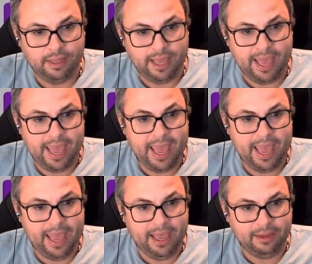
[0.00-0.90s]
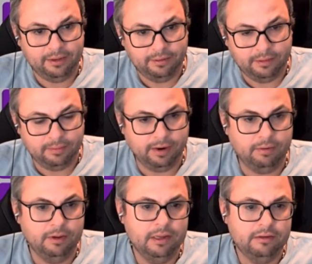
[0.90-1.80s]
There we go.
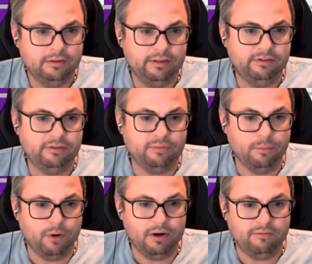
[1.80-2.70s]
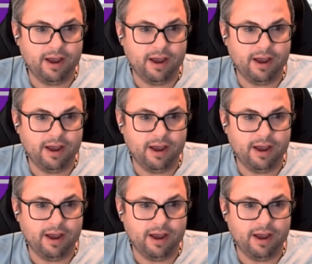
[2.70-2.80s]
So this is from 1,